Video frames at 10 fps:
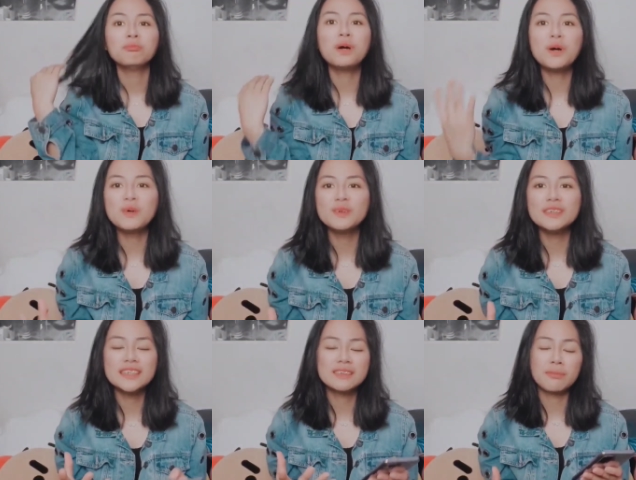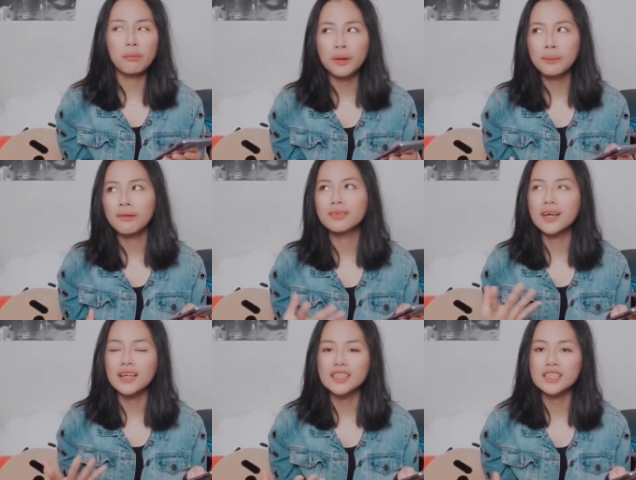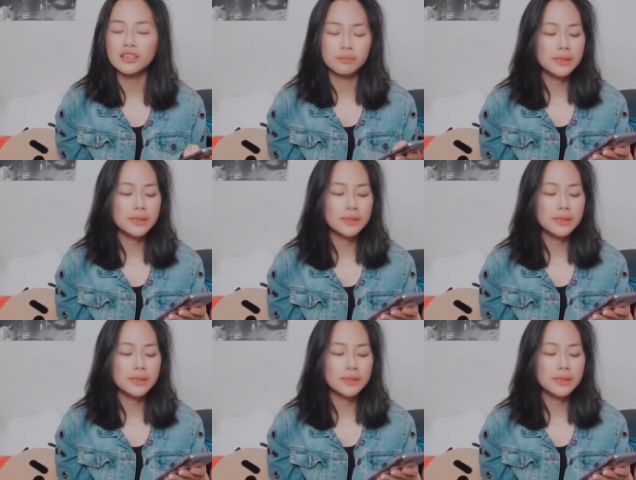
most memorable concert